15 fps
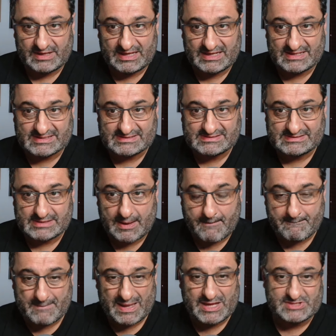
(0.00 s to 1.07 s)
is a
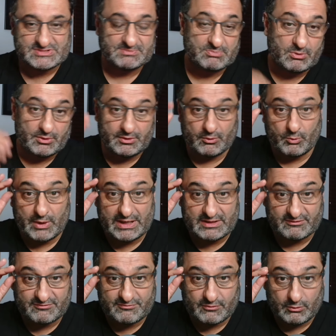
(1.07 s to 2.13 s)
major point of where
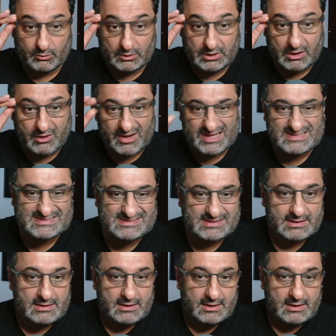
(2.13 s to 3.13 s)
the fault lies.